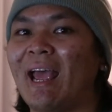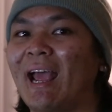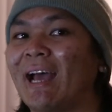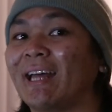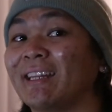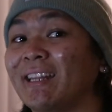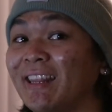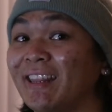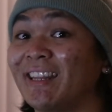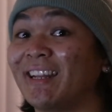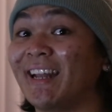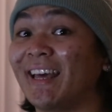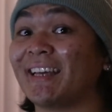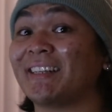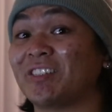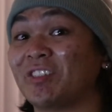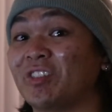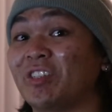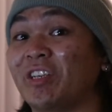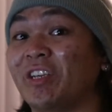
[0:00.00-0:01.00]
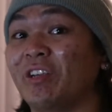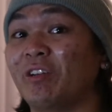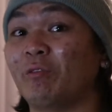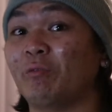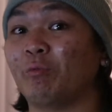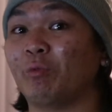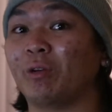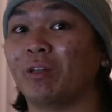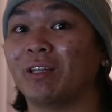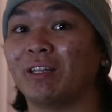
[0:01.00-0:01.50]
and then the next
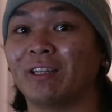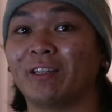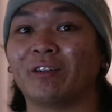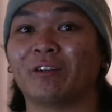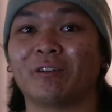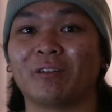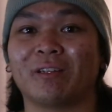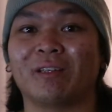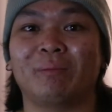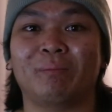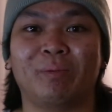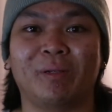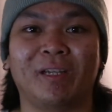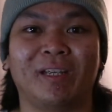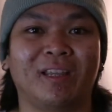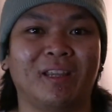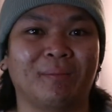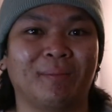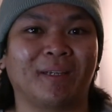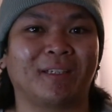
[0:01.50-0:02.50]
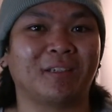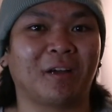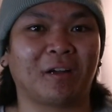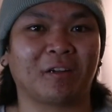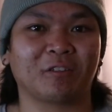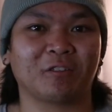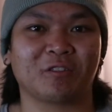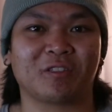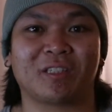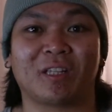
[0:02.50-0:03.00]
scene would literally be the
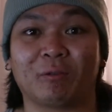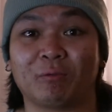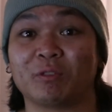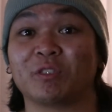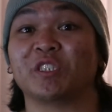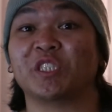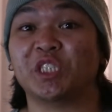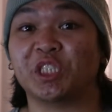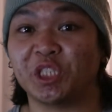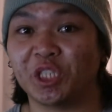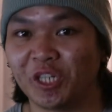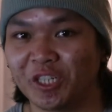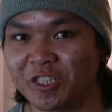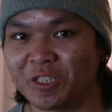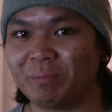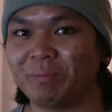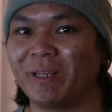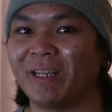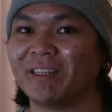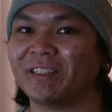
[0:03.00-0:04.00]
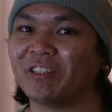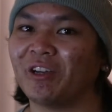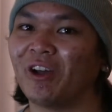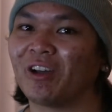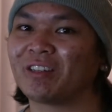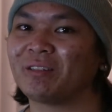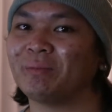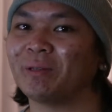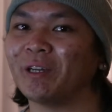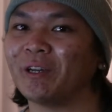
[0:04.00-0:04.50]
McDonald's that was just being
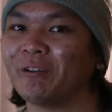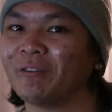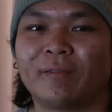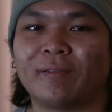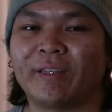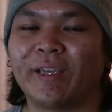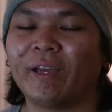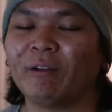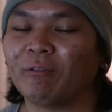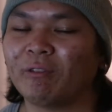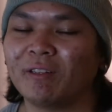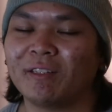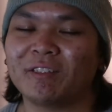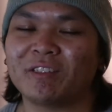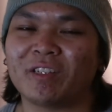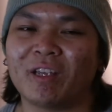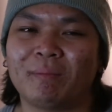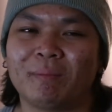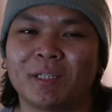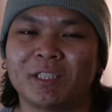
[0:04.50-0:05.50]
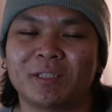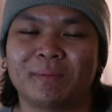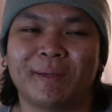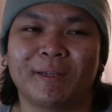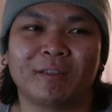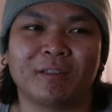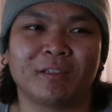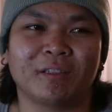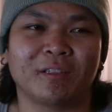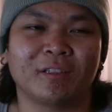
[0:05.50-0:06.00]
talked about. Can't really say much
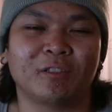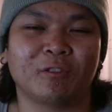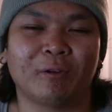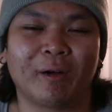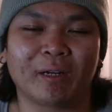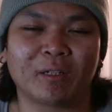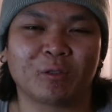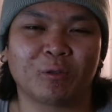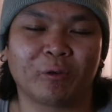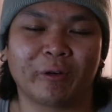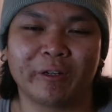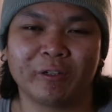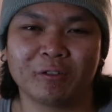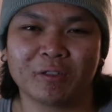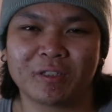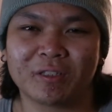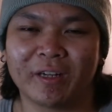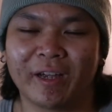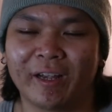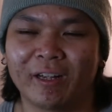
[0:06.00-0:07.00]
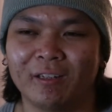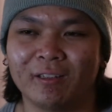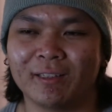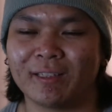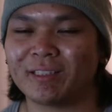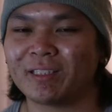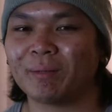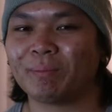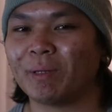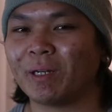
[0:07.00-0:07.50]
about the directorial style,
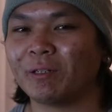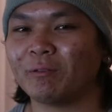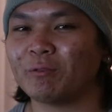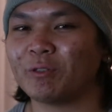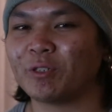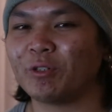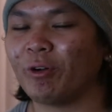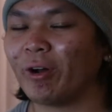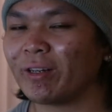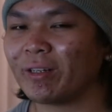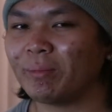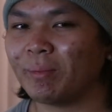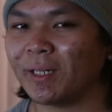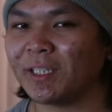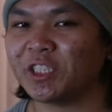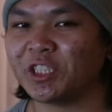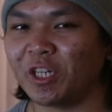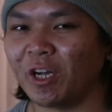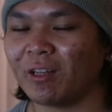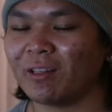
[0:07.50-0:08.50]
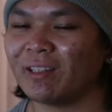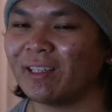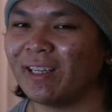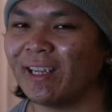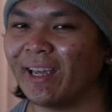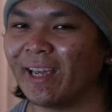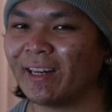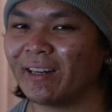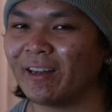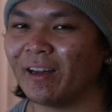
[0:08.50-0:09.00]
except that it was directed by John Lee
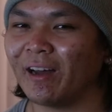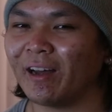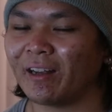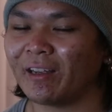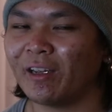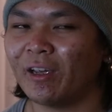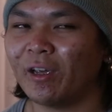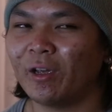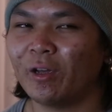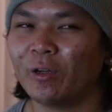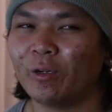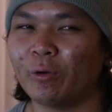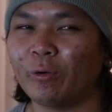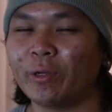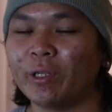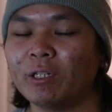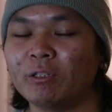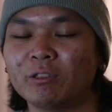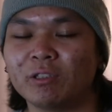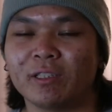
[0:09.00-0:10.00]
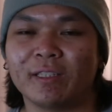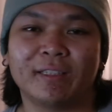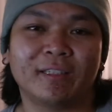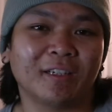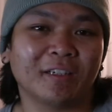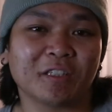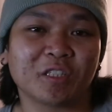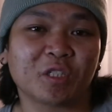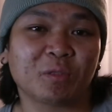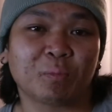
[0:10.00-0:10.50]
Hancock, who usually
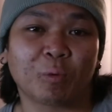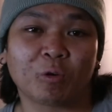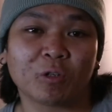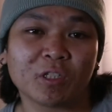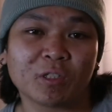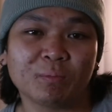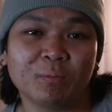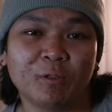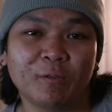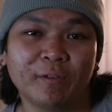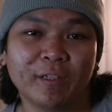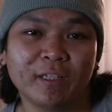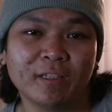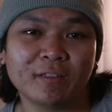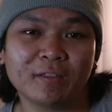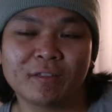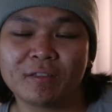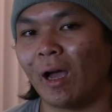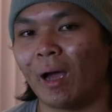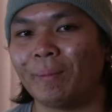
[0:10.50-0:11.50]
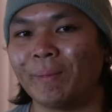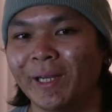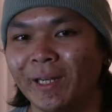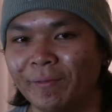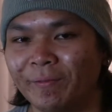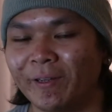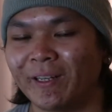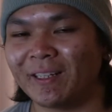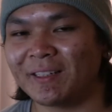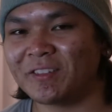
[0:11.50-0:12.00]
does sports movies. I mean,
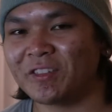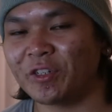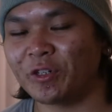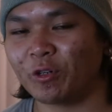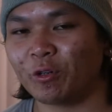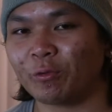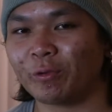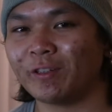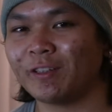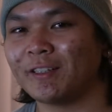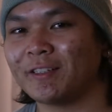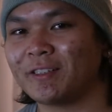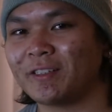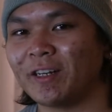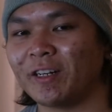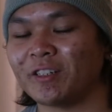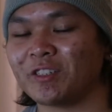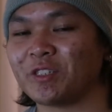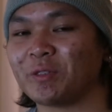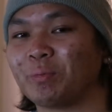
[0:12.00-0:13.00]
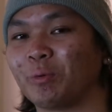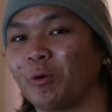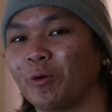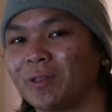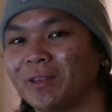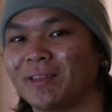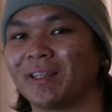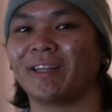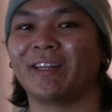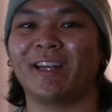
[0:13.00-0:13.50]
if you consider real estate a
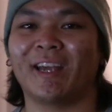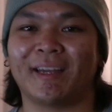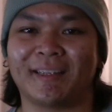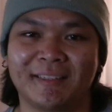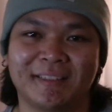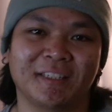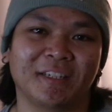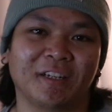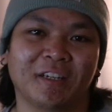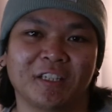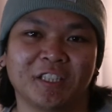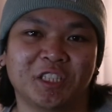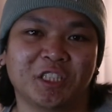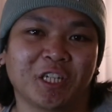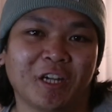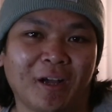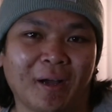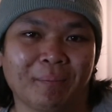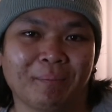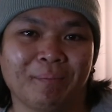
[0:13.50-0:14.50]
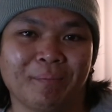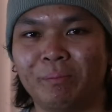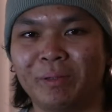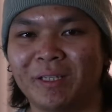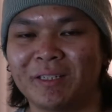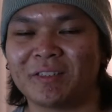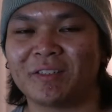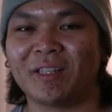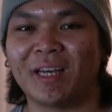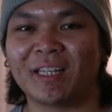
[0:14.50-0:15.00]
sport, then yeah, he did a good job.
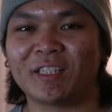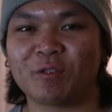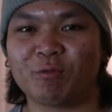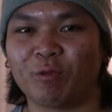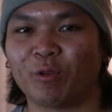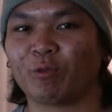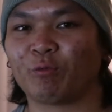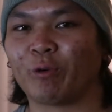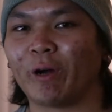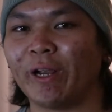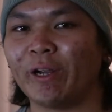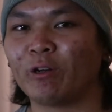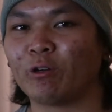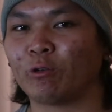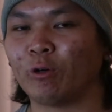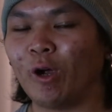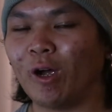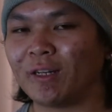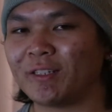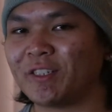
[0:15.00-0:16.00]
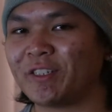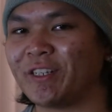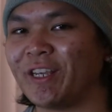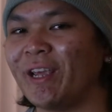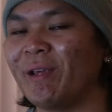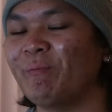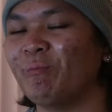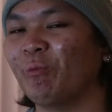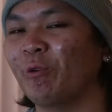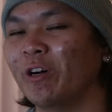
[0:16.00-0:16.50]
Because that's what Ray Kroc's
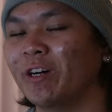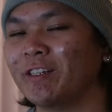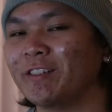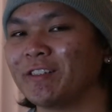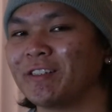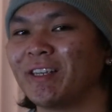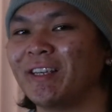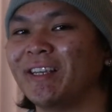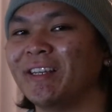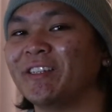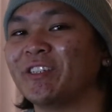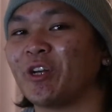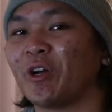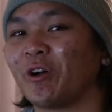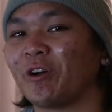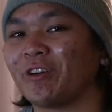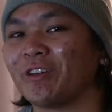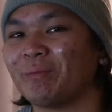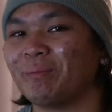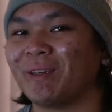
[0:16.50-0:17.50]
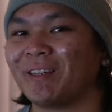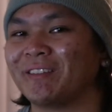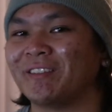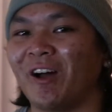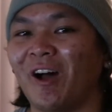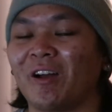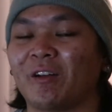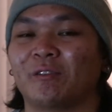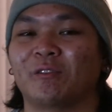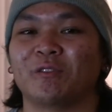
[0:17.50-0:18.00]
game was. He turned
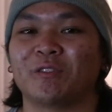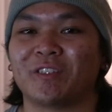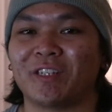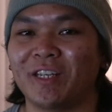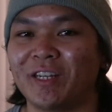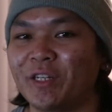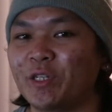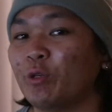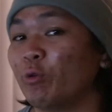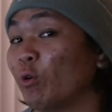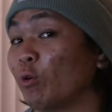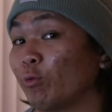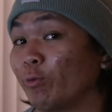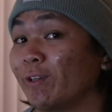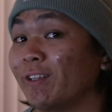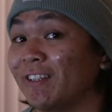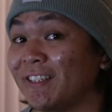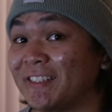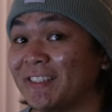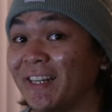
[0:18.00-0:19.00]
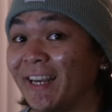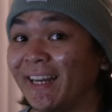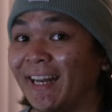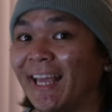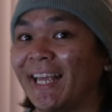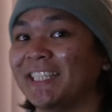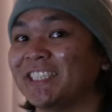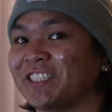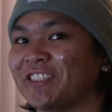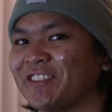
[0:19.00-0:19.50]
McDonald's into a real estate
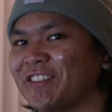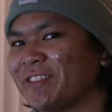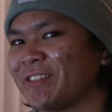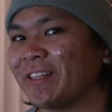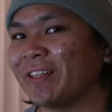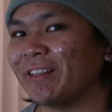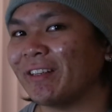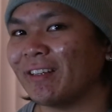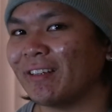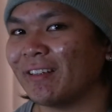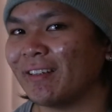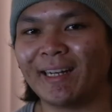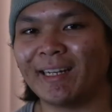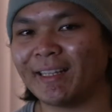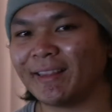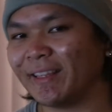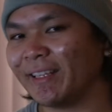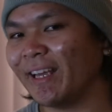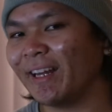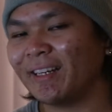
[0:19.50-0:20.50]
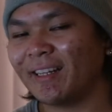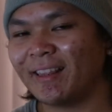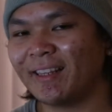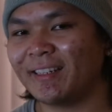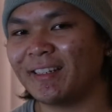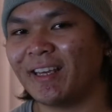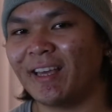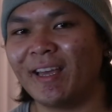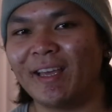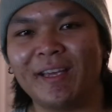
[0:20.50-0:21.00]
agency. And at the end of the
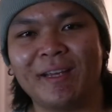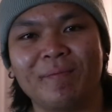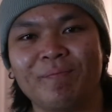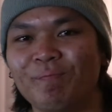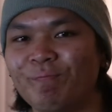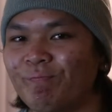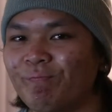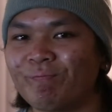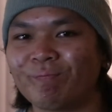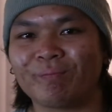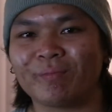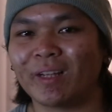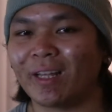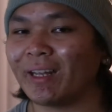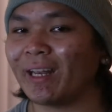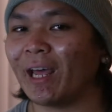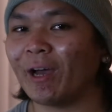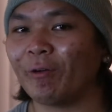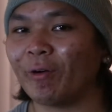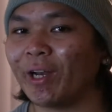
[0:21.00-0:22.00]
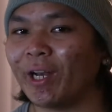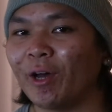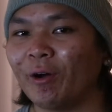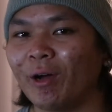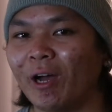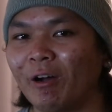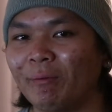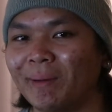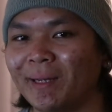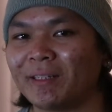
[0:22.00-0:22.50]
day, now I know
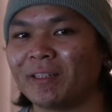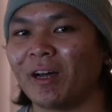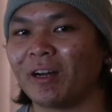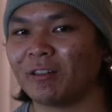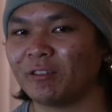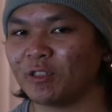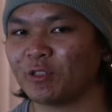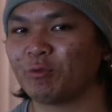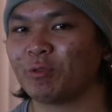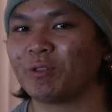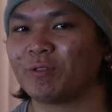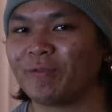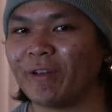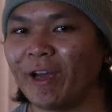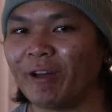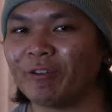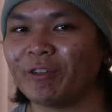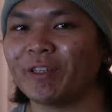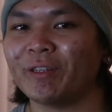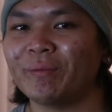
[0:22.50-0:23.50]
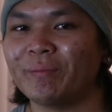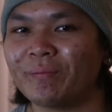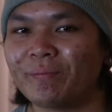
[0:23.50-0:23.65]
how McDonald's was founded.